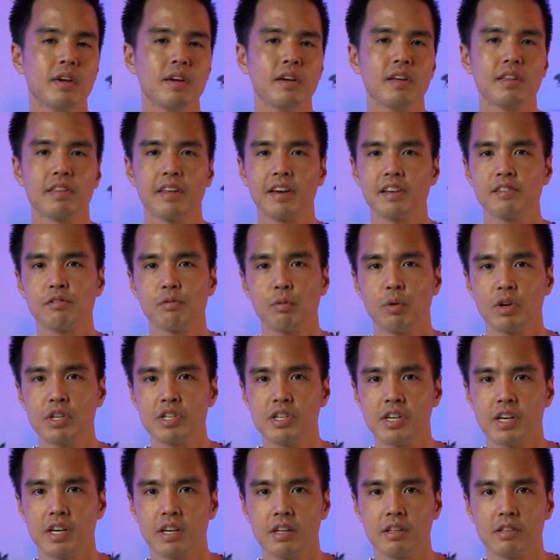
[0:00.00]
Thanks for
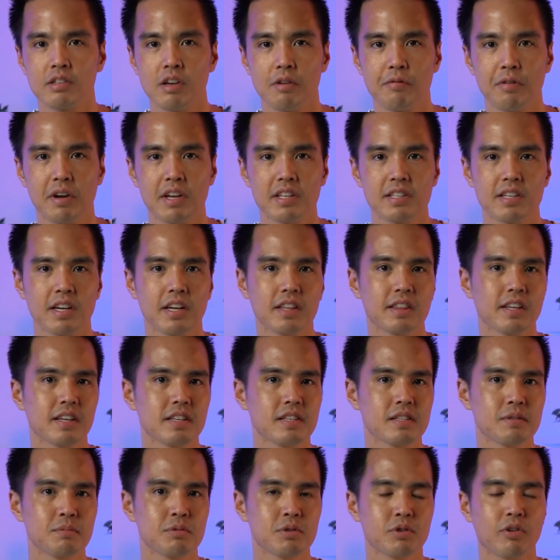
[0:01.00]
watching. Don't forget to hit
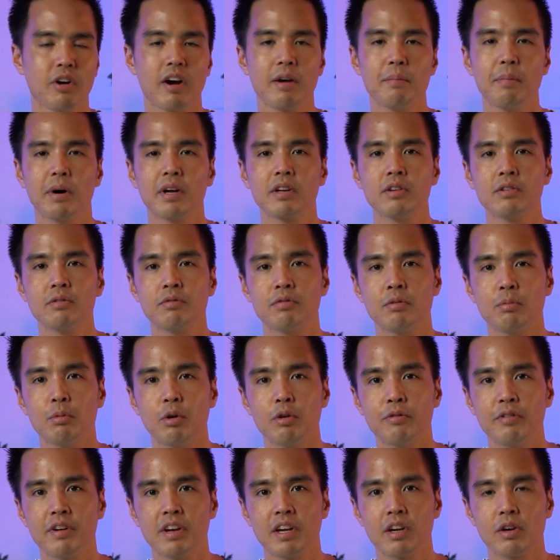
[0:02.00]
that subscribe button for
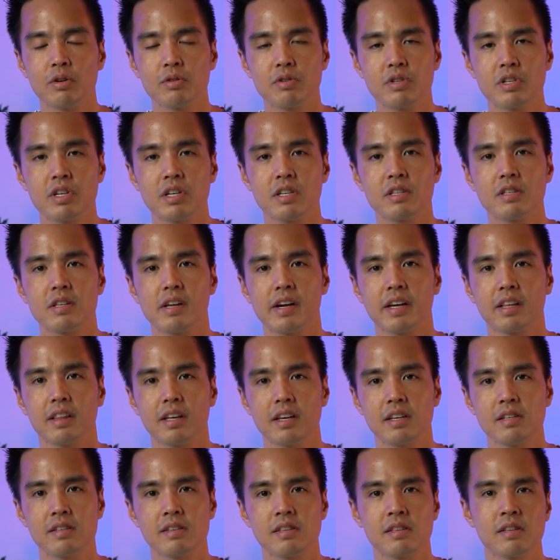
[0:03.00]
more videos just like
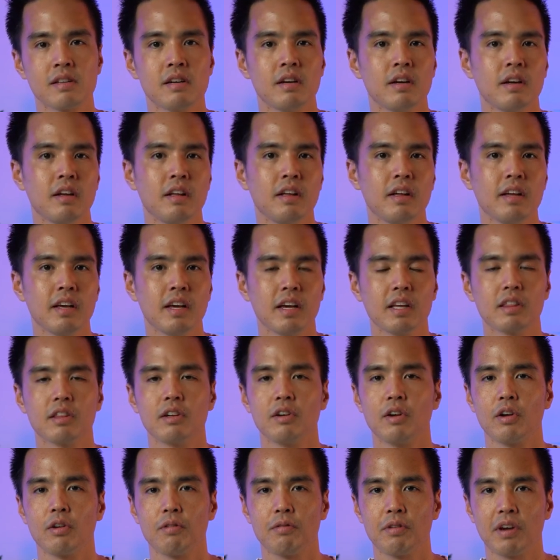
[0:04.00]
this. Hit the
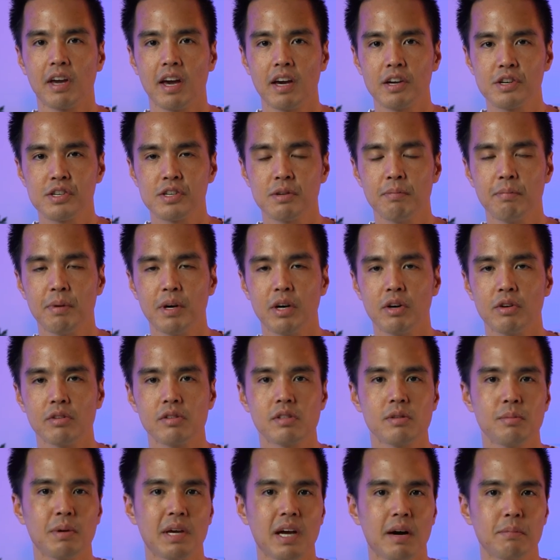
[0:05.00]
notification bell
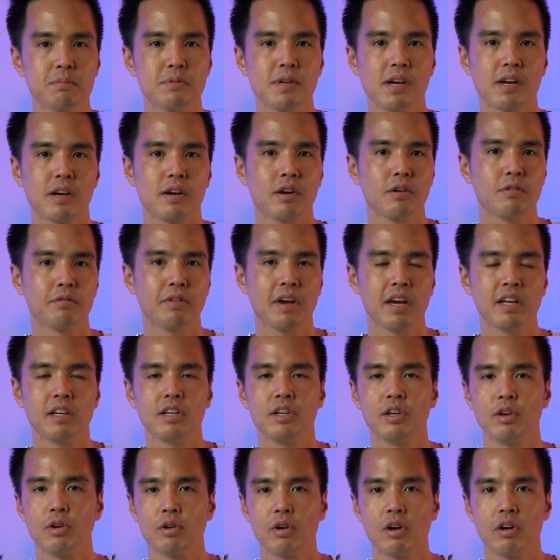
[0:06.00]
to be updated of
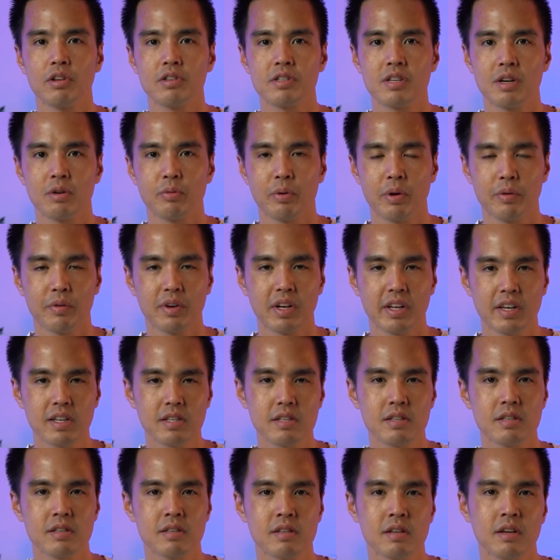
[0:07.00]
any new content we
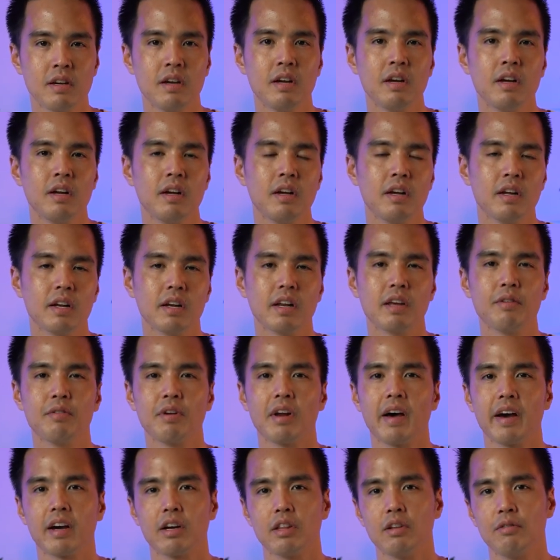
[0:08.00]
release. Leave a
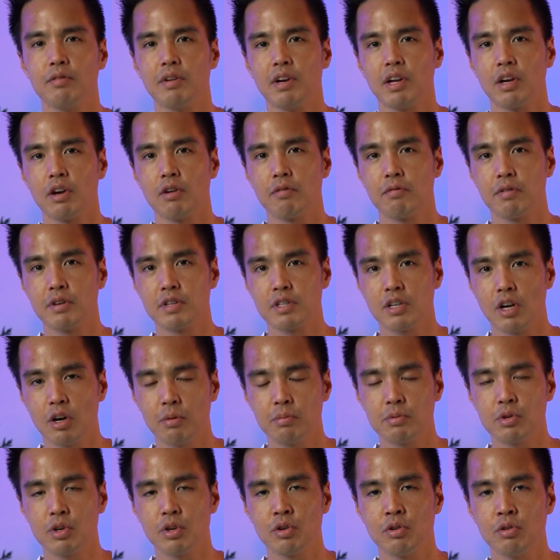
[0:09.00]
like on the video if it's
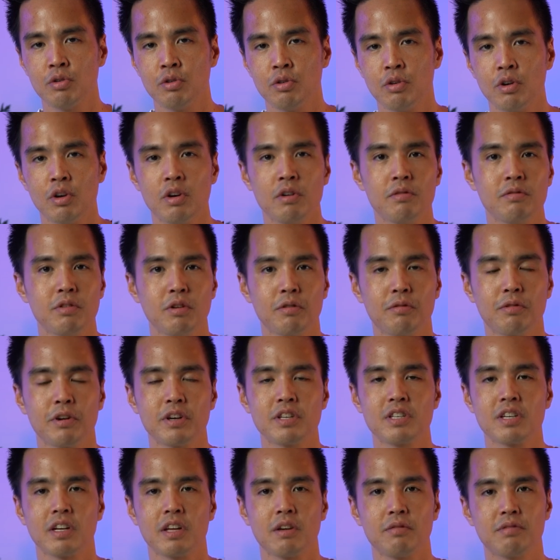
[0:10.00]
helped you. Feel
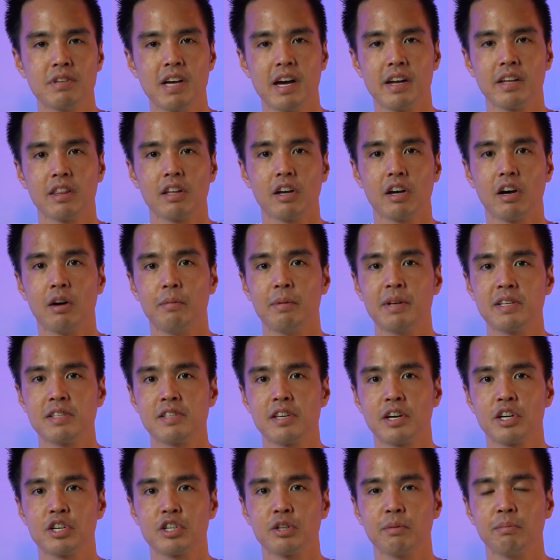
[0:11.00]
free to leave down in the comments
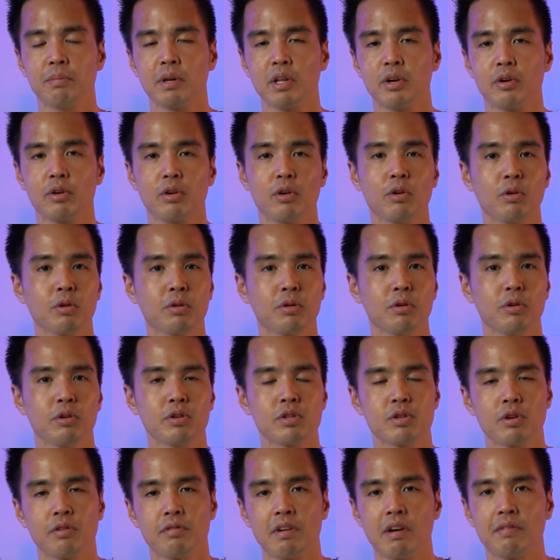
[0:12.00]
section below your
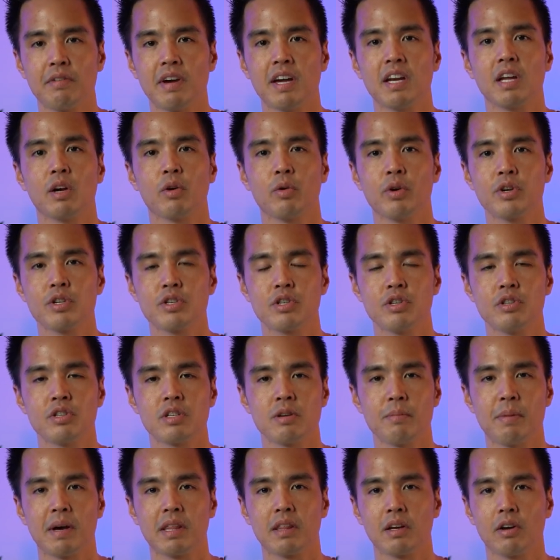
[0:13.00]
thoughts or if you have any
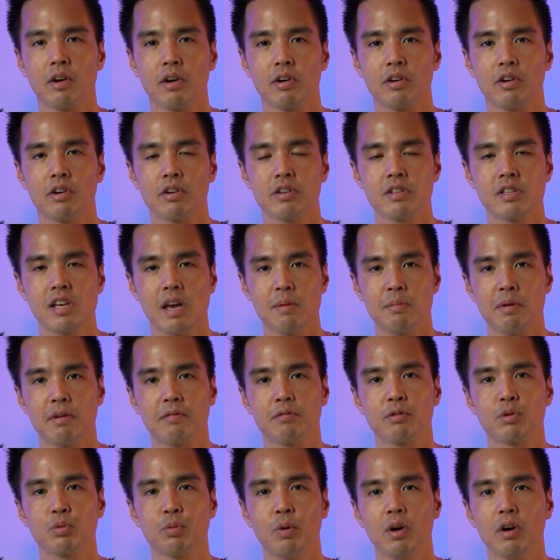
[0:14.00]
questions about the Godox
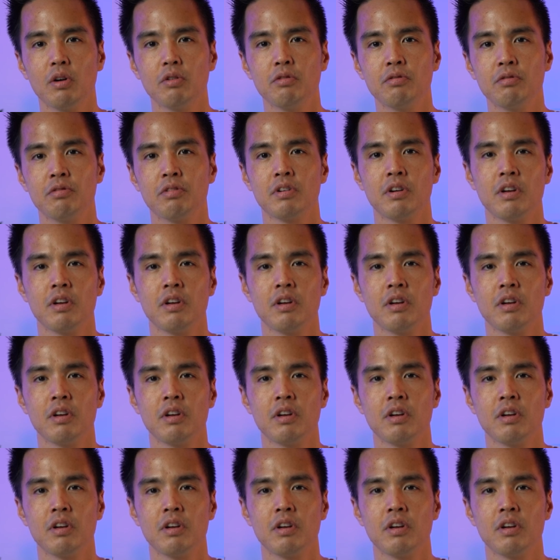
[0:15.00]
MF12.